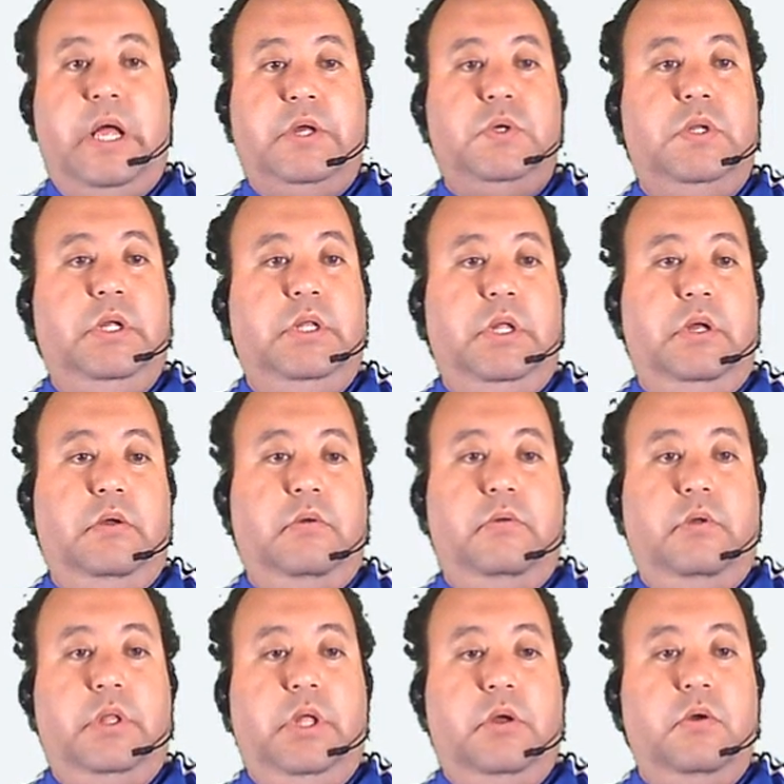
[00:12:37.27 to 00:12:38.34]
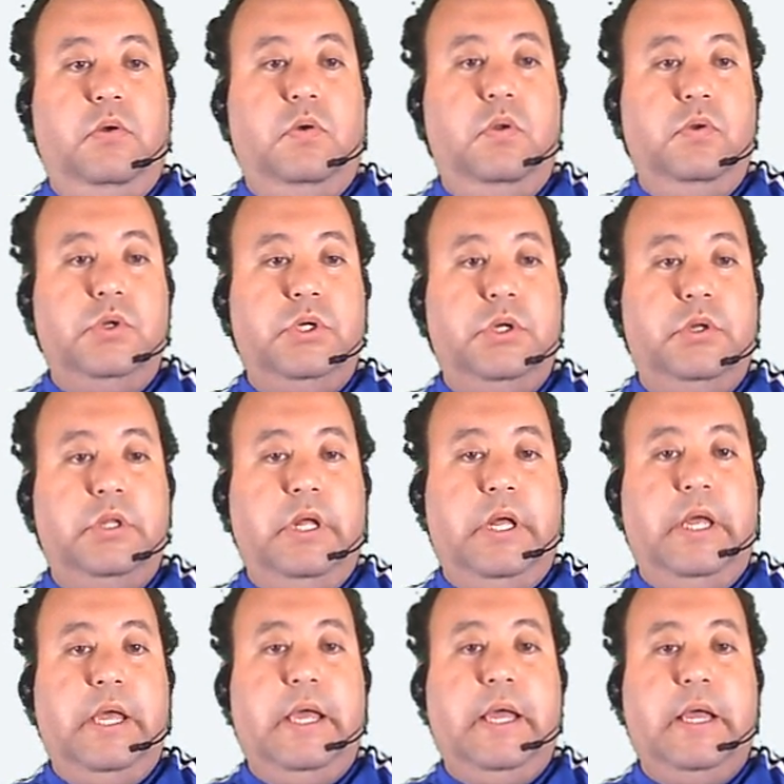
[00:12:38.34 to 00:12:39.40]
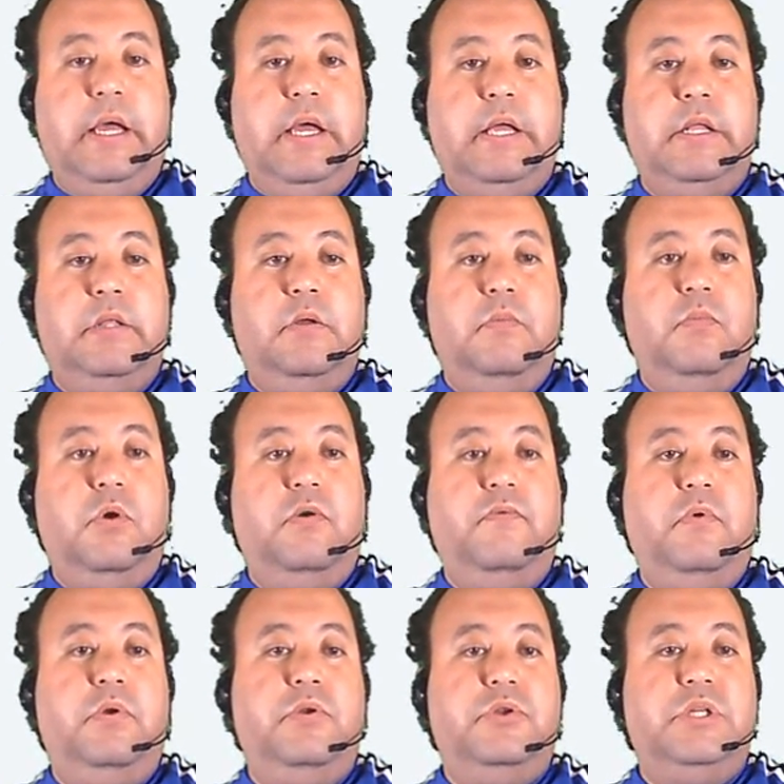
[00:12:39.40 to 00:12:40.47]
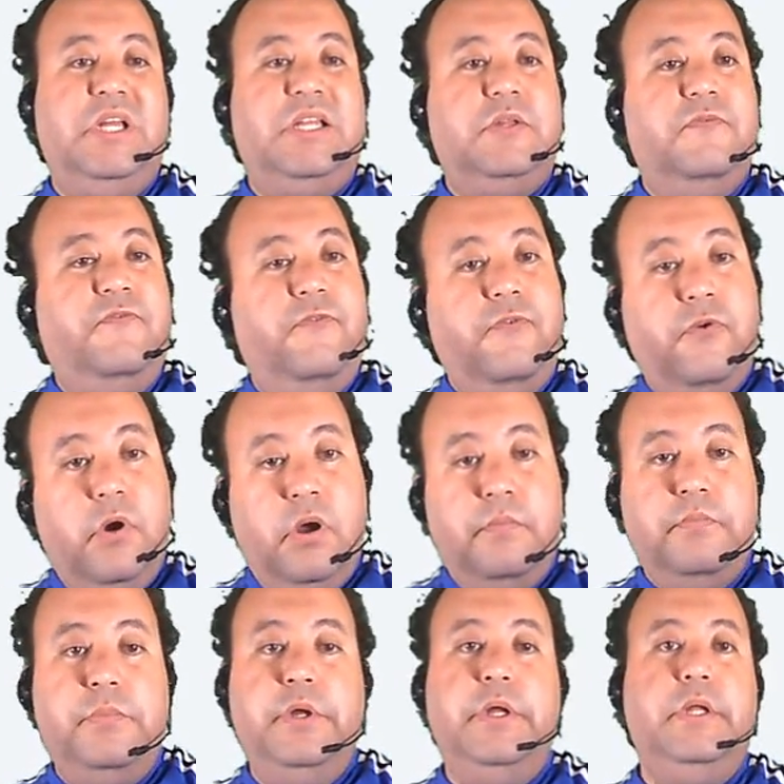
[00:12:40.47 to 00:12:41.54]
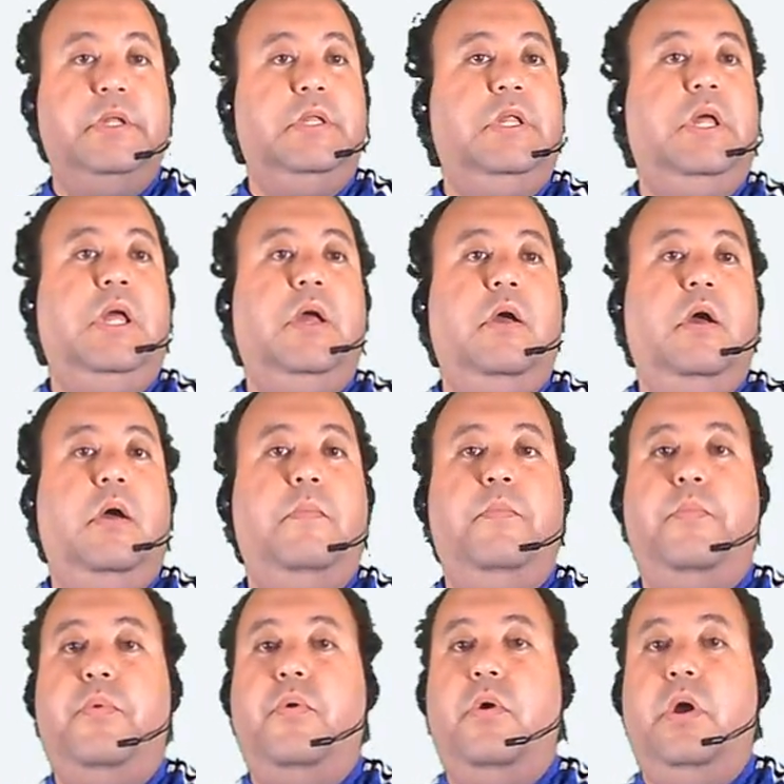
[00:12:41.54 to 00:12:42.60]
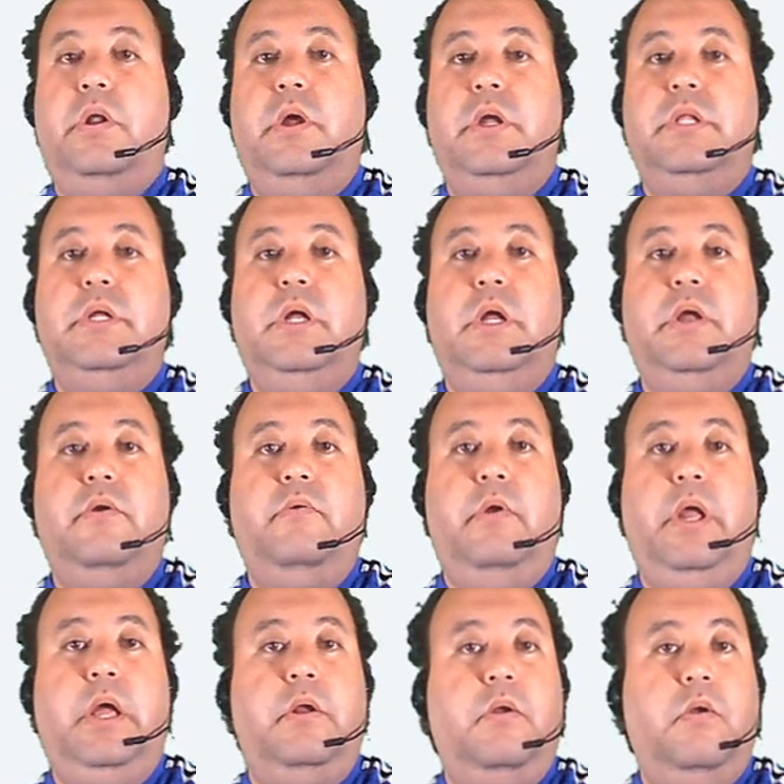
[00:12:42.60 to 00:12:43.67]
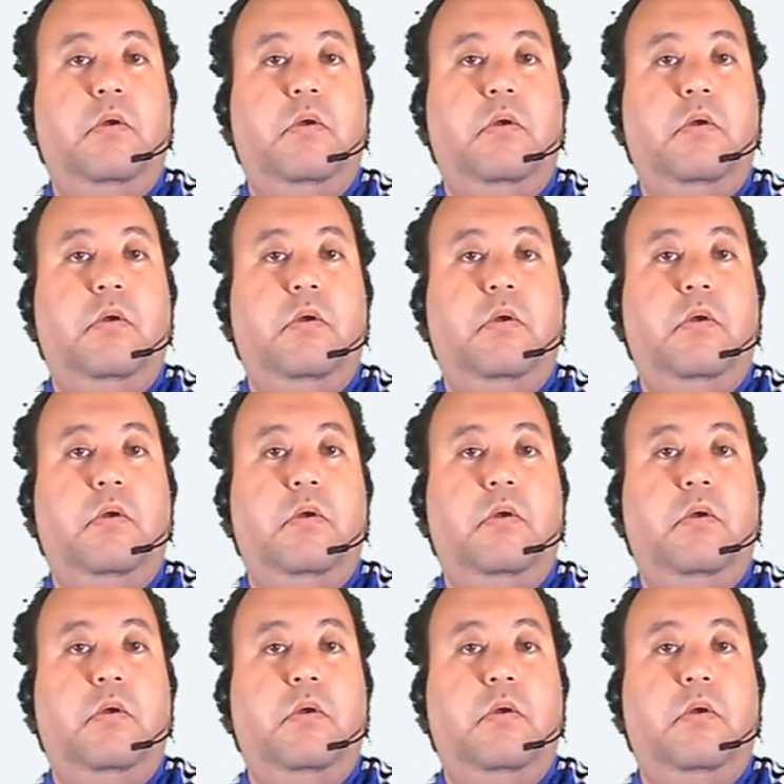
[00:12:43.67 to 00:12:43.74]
Actually, the conclusion and more bonuses from the product creator,